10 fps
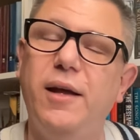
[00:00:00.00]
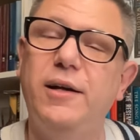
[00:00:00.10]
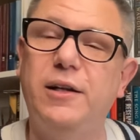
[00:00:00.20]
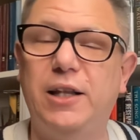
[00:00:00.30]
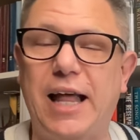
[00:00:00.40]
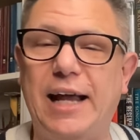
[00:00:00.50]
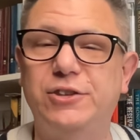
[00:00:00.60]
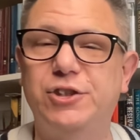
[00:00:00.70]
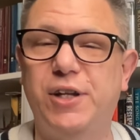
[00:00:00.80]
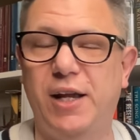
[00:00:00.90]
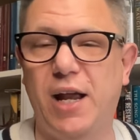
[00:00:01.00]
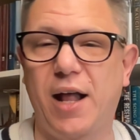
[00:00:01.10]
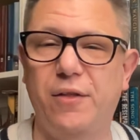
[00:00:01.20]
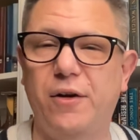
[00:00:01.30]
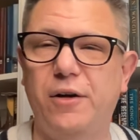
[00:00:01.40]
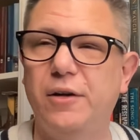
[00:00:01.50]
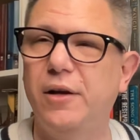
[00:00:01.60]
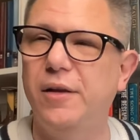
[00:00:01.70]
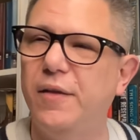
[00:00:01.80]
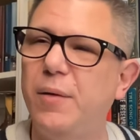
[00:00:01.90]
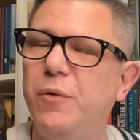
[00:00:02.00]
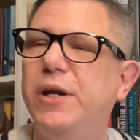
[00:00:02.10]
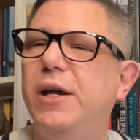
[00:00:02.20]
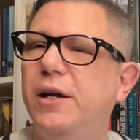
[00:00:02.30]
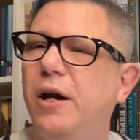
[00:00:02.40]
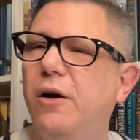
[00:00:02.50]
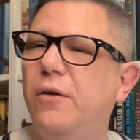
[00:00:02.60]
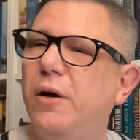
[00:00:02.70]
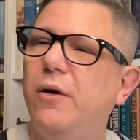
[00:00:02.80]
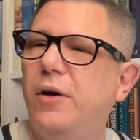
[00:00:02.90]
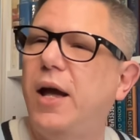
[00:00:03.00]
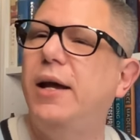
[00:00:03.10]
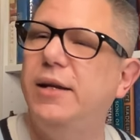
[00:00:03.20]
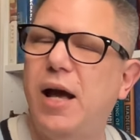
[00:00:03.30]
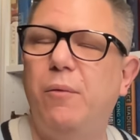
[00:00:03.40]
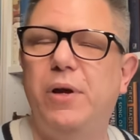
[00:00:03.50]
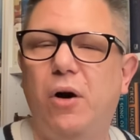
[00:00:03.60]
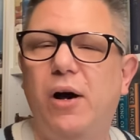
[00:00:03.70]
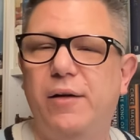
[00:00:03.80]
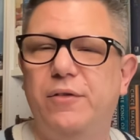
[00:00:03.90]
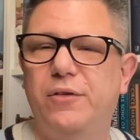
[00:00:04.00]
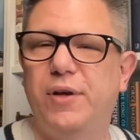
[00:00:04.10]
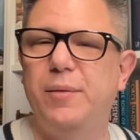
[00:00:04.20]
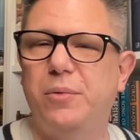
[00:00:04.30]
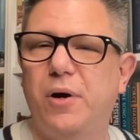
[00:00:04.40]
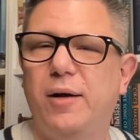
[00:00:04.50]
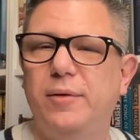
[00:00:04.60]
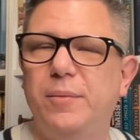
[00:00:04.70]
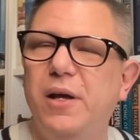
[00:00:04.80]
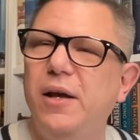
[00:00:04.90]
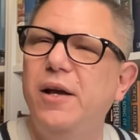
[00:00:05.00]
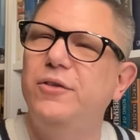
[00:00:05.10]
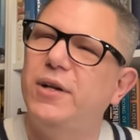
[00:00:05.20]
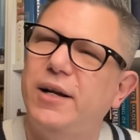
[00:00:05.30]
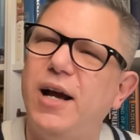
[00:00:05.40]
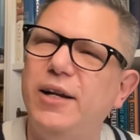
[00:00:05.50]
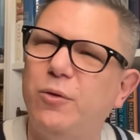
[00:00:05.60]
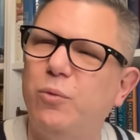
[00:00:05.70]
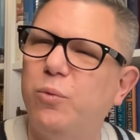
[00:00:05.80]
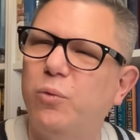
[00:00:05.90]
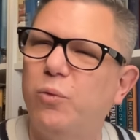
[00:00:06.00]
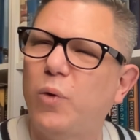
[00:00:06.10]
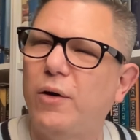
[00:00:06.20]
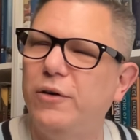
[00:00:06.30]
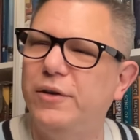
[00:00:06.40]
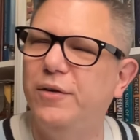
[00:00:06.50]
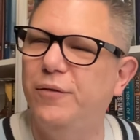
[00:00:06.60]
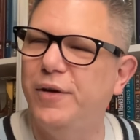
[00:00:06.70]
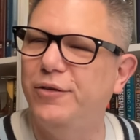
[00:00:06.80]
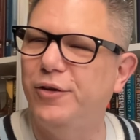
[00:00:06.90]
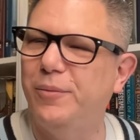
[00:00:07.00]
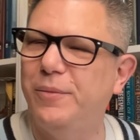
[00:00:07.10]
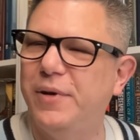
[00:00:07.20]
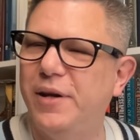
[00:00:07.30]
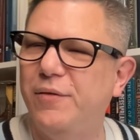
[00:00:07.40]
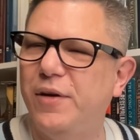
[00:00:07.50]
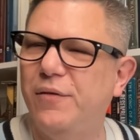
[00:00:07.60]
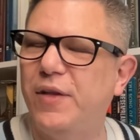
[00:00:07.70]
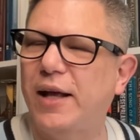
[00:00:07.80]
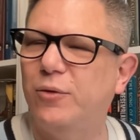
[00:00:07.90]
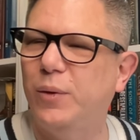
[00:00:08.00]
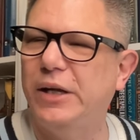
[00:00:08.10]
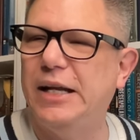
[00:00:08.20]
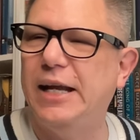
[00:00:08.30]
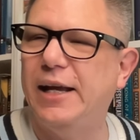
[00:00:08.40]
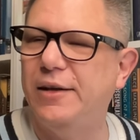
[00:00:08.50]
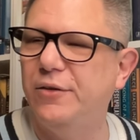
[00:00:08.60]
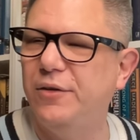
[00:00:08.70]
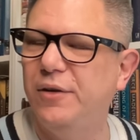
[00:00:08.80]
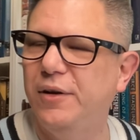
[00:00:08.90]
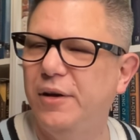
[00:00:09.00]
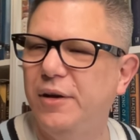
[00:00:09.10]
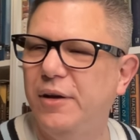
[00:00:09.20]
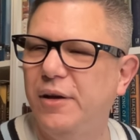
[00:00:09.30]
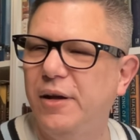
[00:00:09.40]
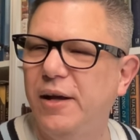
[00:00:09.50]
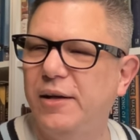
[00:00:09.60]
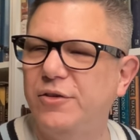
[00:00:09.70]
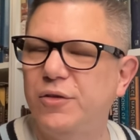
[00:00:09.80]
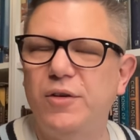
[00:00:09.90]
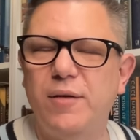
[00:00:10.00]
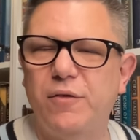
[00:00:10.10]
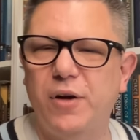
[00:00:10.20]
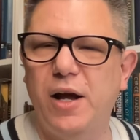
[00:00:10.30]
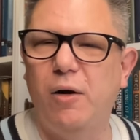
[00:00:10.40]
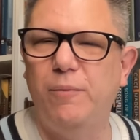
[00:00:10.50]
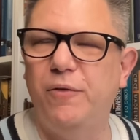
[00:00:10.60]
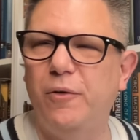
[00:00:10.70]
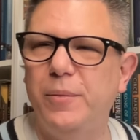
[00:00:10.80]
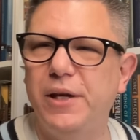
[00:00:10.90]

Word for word: clash together, then we can go, okay, now we all have the same problem. So that kind of relativism, if that's what it is, it's just not very helpful,